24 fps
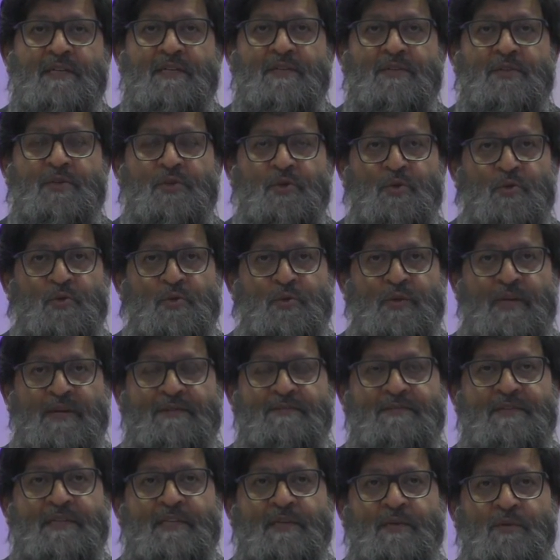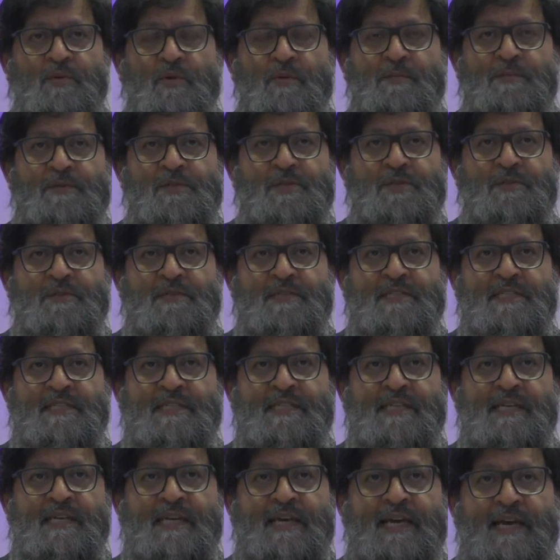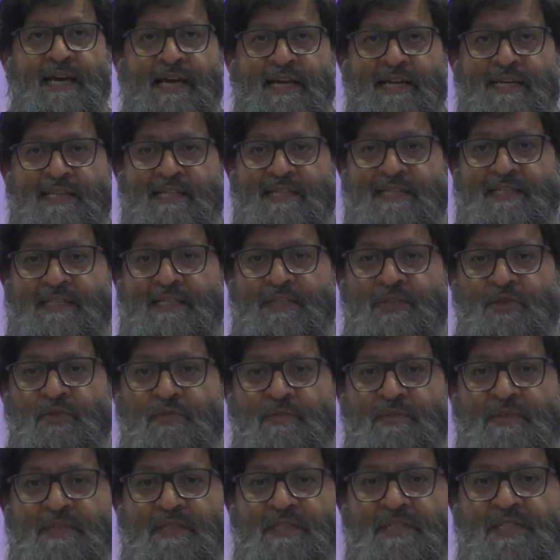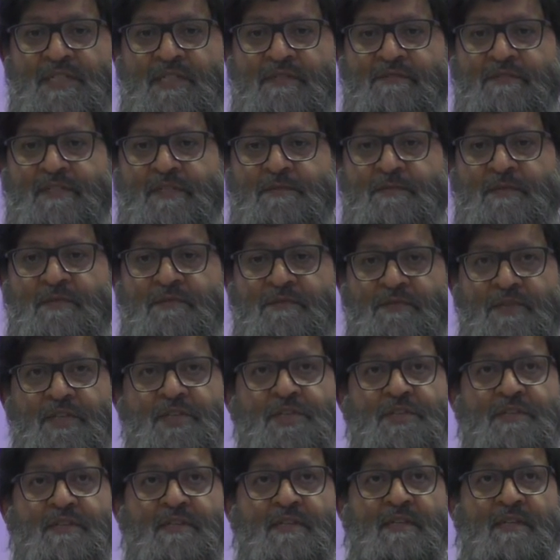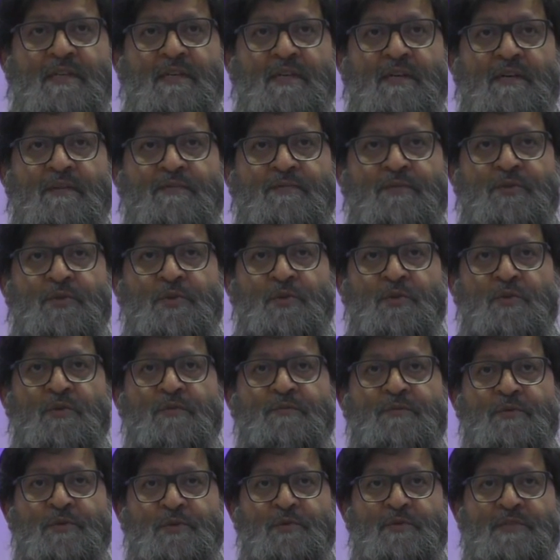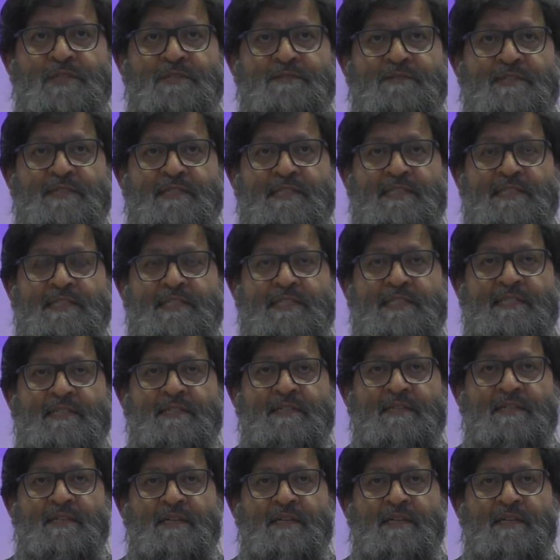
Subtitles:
you should also have equal opportunity, and there should be a service provision for your difficulty.